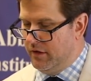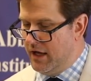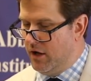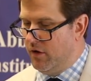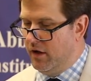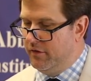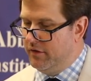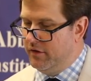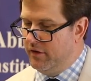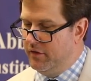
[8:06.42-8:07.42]
Now,
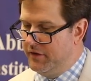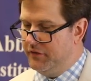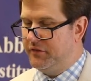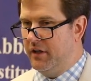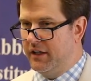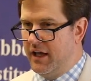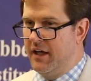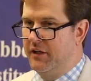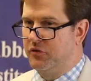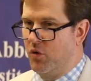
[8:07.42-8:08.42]
this
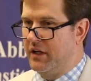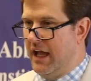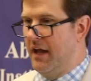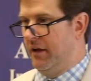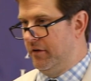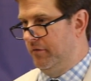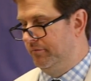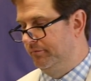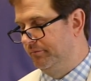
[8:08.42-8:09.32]
again is organic.